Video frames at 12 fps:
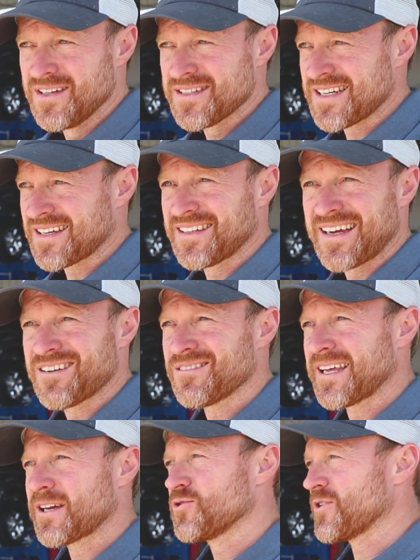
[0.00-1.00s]
Secondly, I
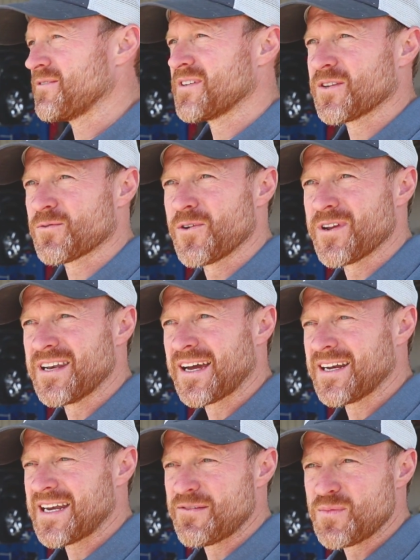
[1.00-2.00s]
don't like driving down the road at
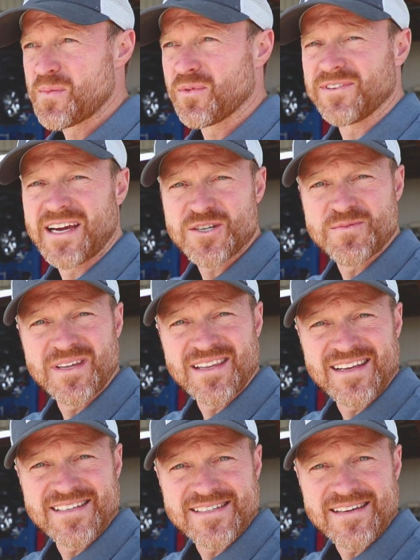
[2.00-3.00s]
night and having people flash me
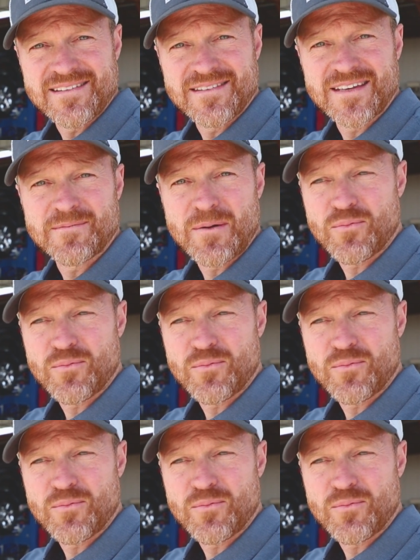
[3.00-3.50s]
because they think my